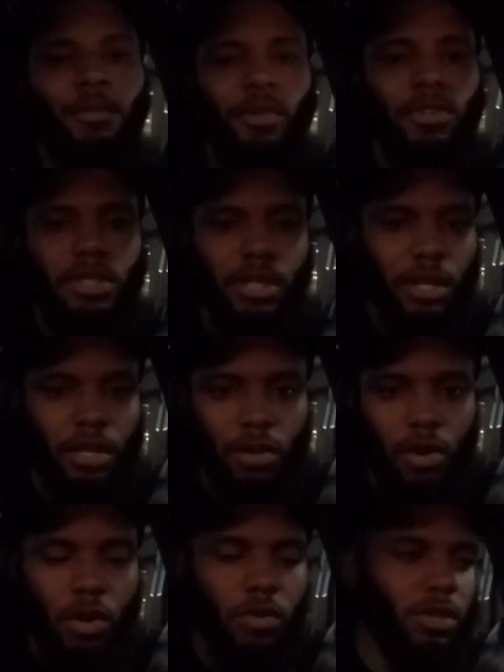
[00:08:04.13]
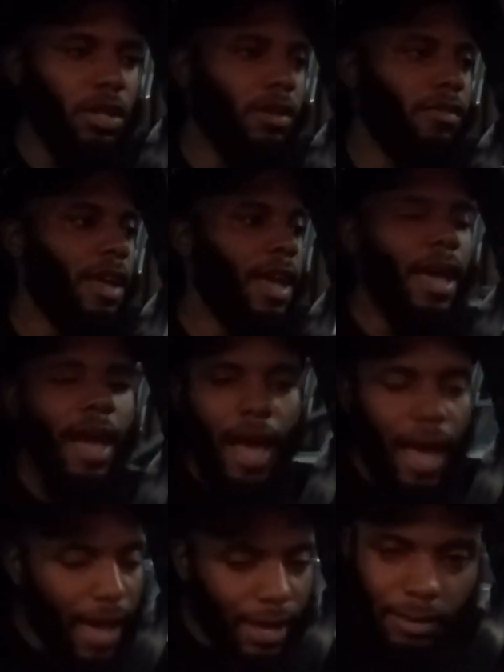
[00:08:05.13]
person to get a hold of.
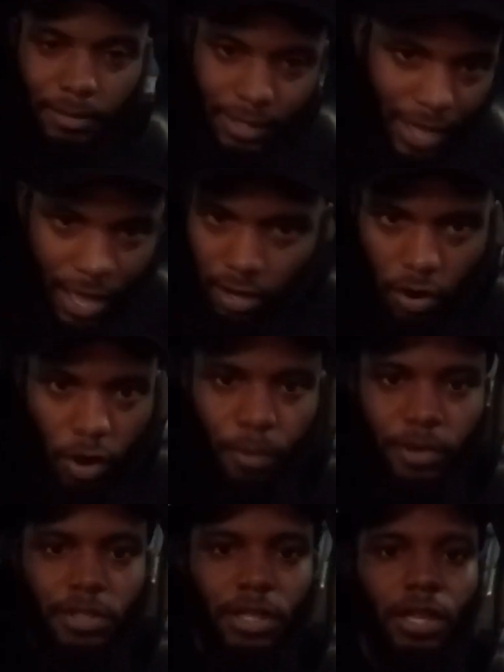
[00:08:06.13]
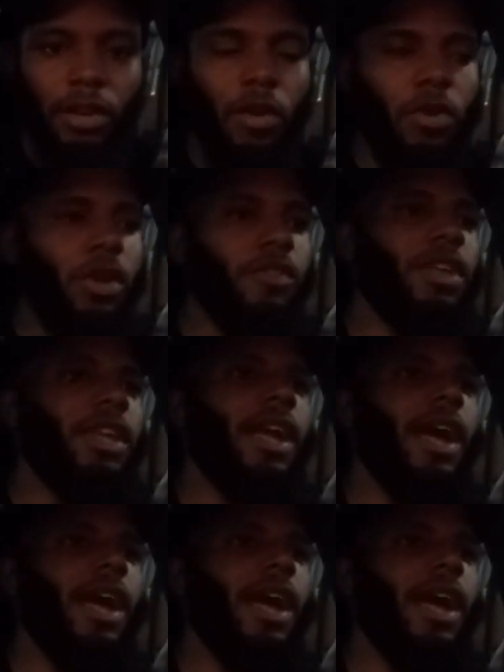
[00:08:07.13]
I am not a hard person to get a hold of. You can